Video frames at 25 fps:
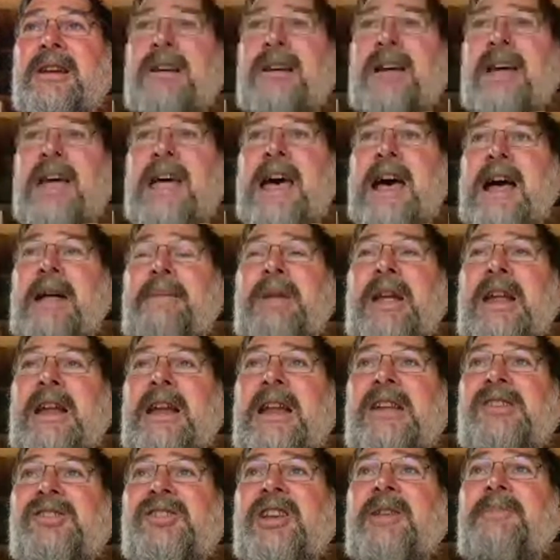
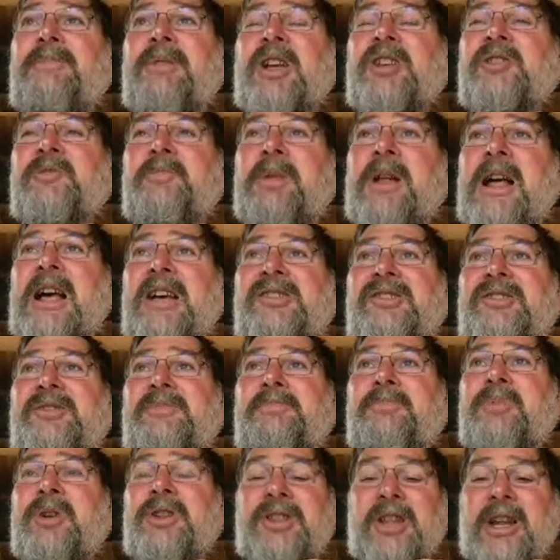And C++
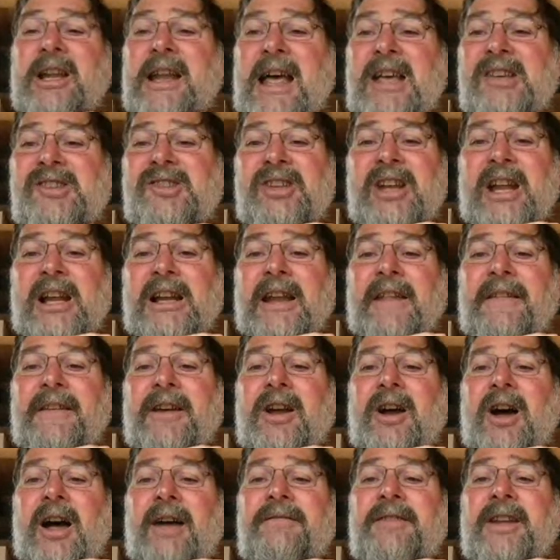put the last nail in
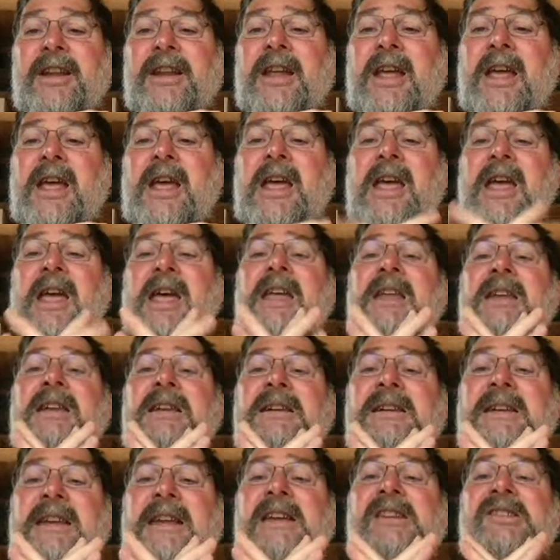the coffin.
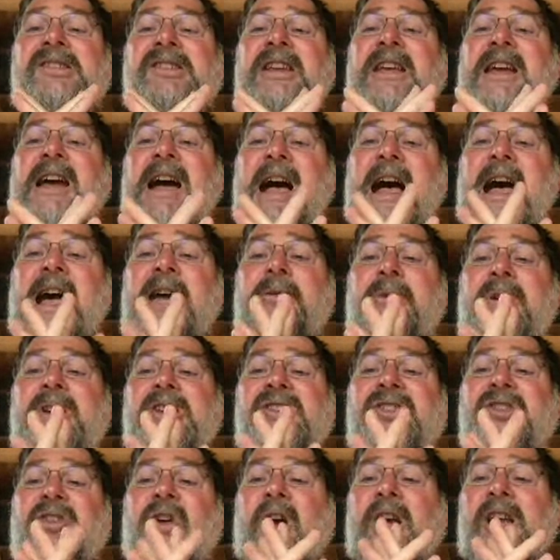DCI
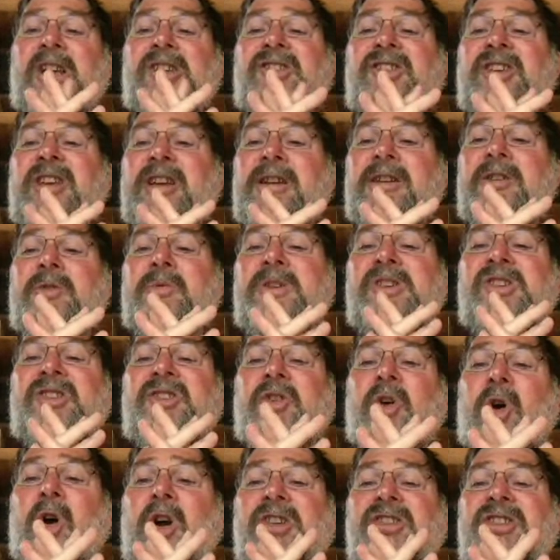restores
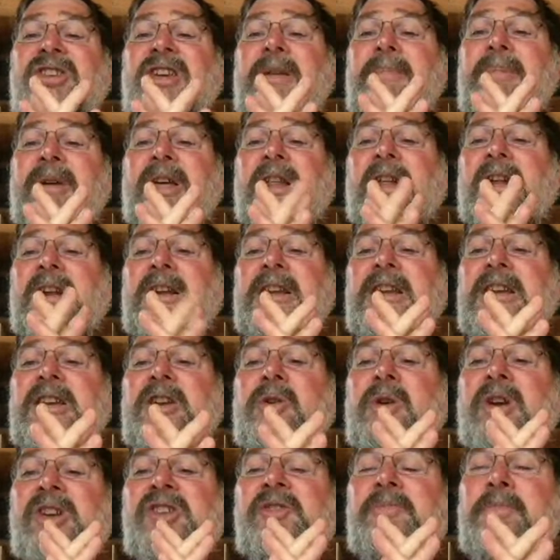the ability
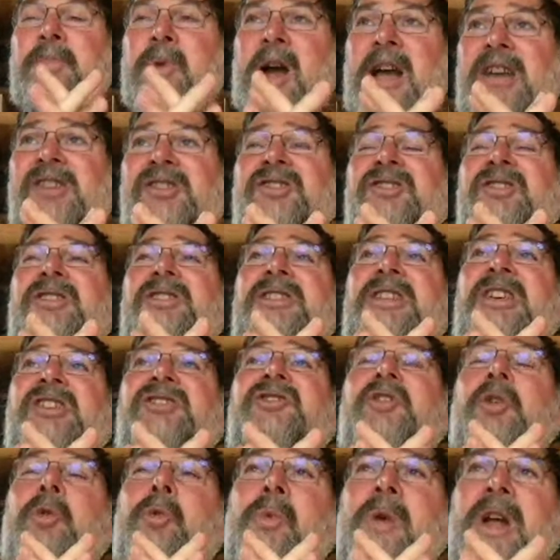to express
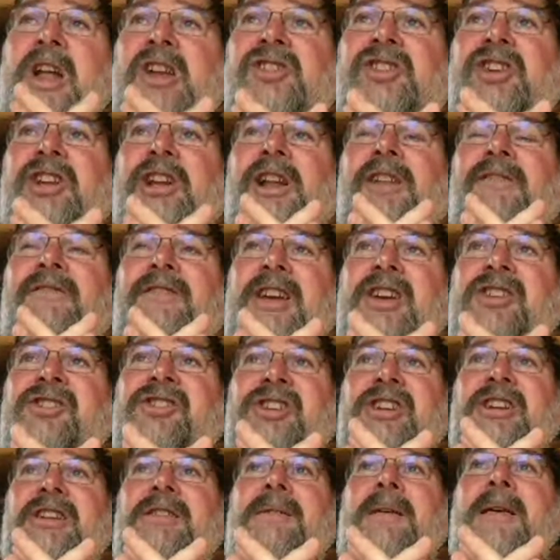this original
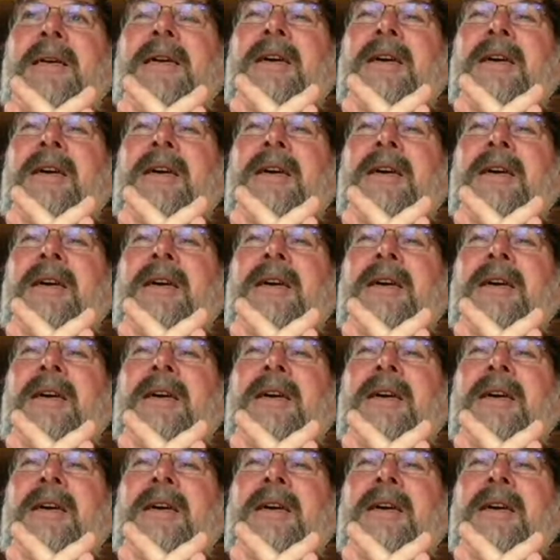vision,